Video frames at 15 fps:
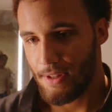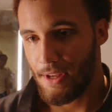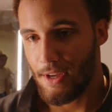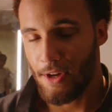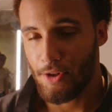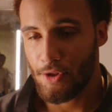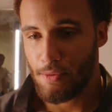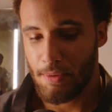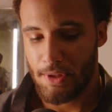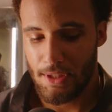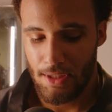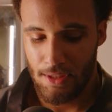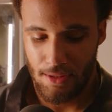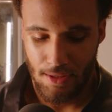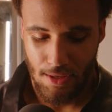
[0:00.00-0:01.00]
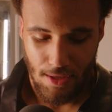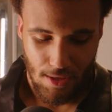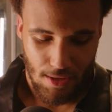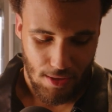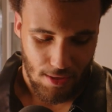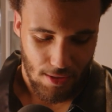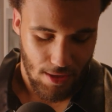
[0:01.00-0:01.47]
Yeah, hundred percent.
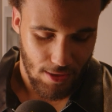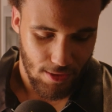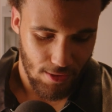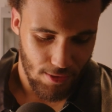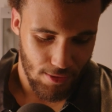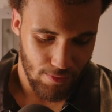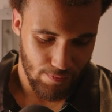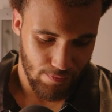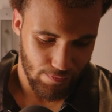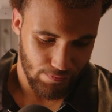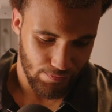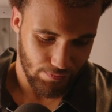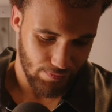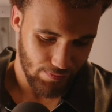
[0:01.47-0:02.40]
Like um.